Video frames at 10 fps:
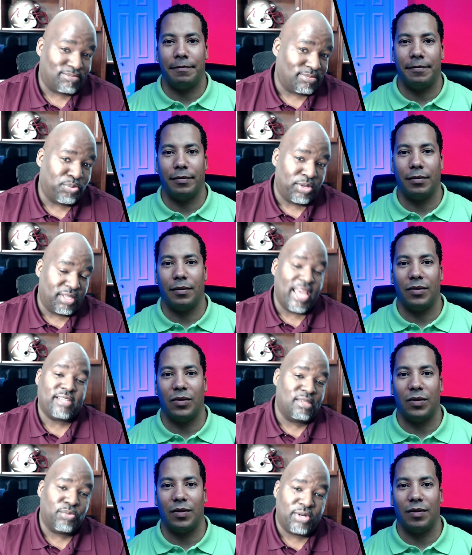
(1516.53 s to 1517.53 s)
Speaker 1: put
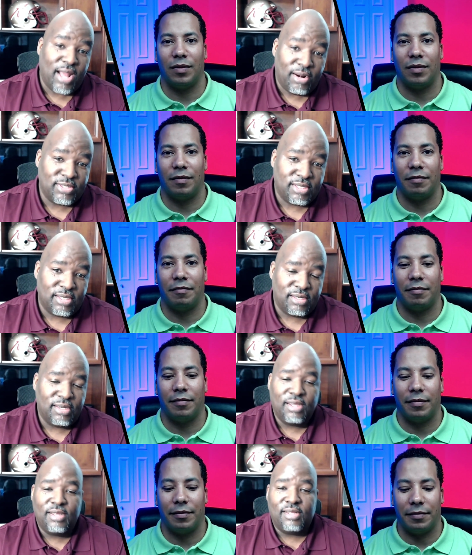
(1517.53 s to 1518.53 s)
x number of dollars in
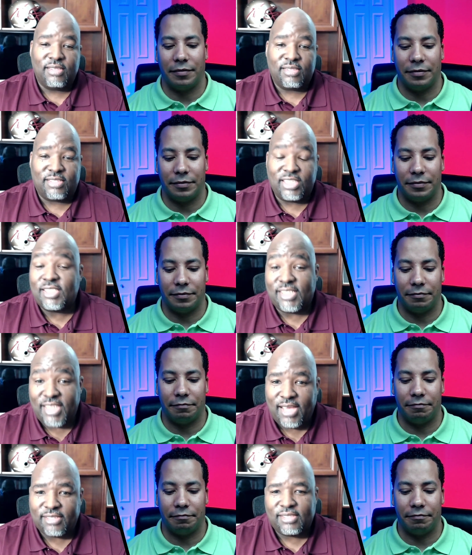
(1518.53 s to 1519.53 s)
just to
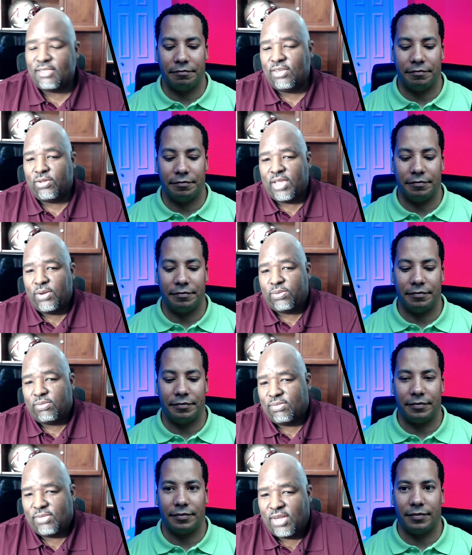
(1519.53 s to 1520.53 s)
test you know they
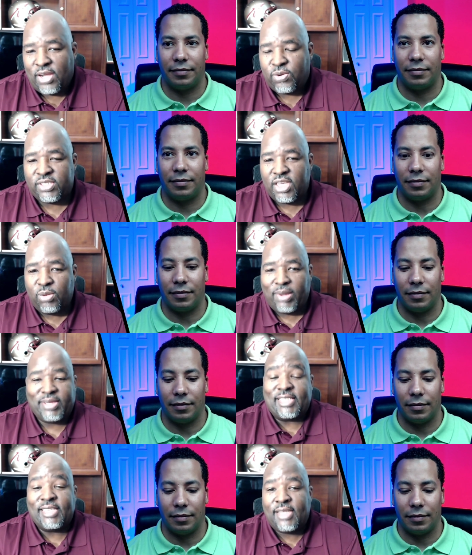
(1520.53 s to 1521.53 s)
they're not going to tell you about
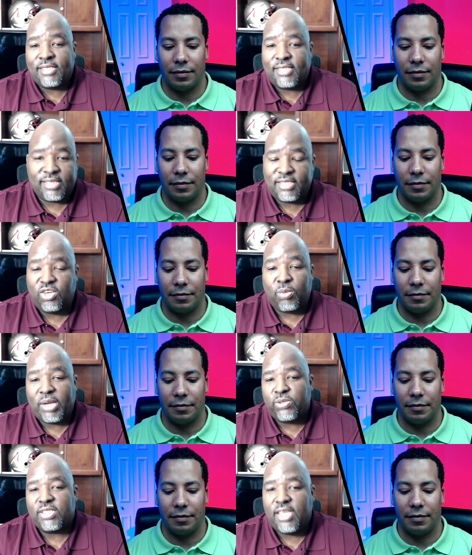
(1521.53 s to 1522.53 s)
because that's not sexy nobody
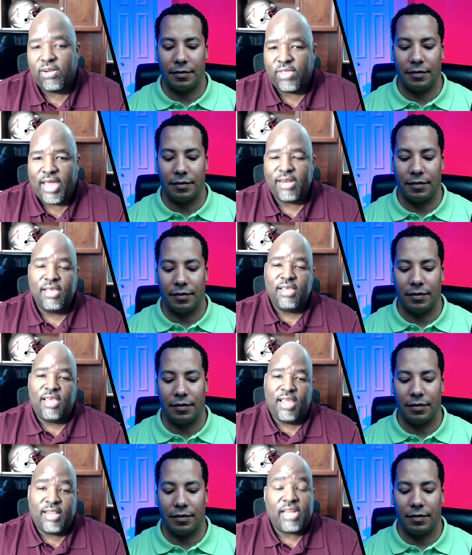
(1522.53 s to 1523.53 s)
wants to hear that
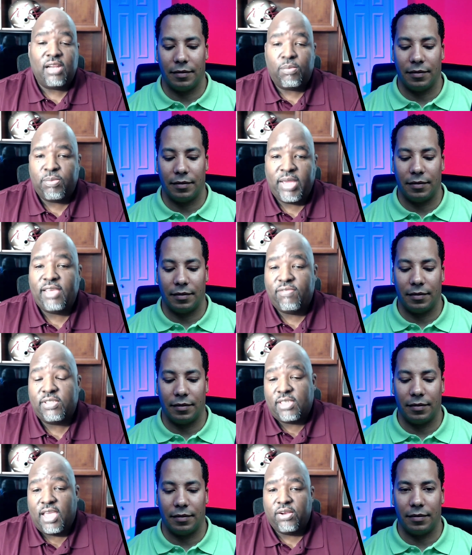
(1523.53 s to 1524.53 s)
and that number may even
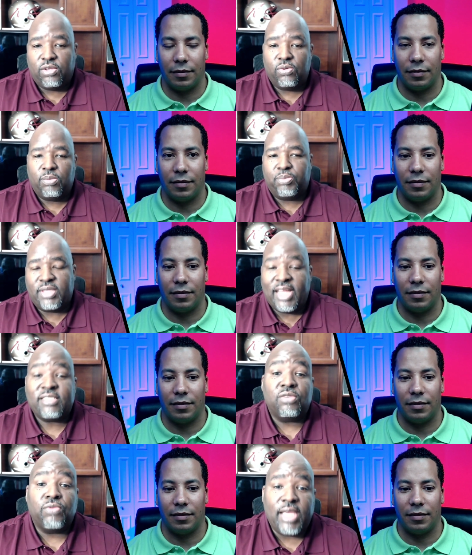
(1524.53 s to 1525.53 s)
scare you but that's
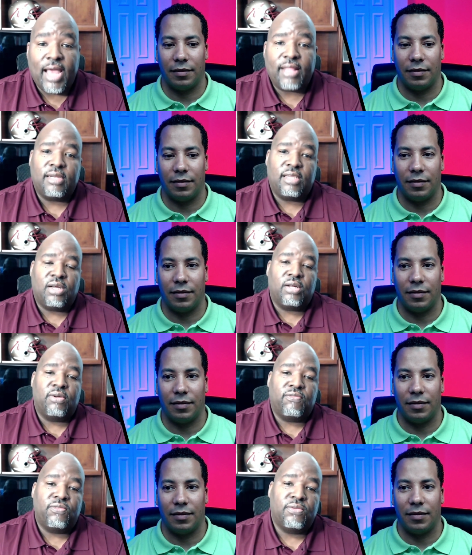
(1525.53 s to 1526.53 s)
the reality
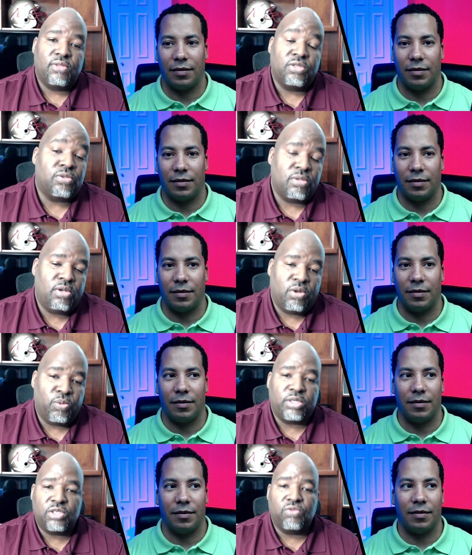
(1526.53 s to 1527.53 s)
of the, you know
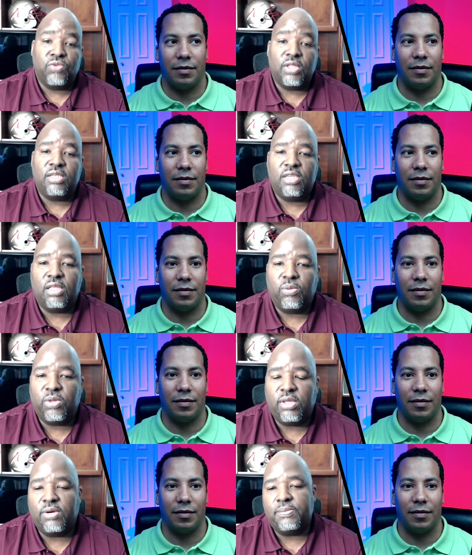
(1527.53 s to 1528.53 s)
what you're really dealing with
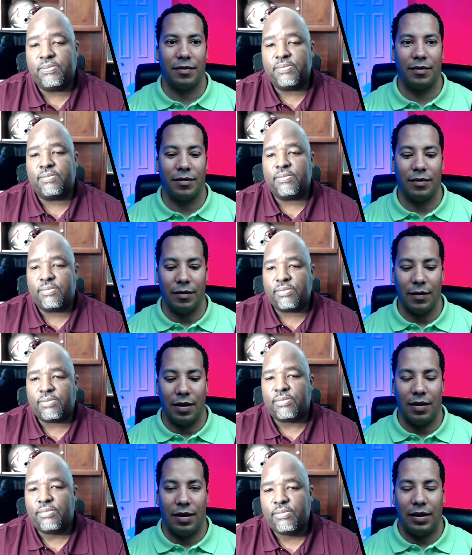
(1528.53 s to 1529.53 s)
here.
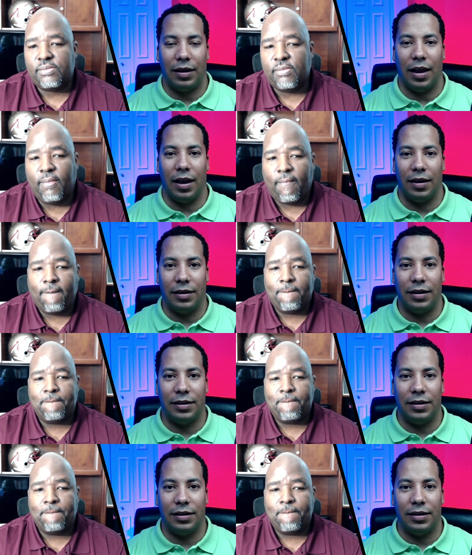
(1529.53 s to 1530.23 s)
Speaker 2: Yeah,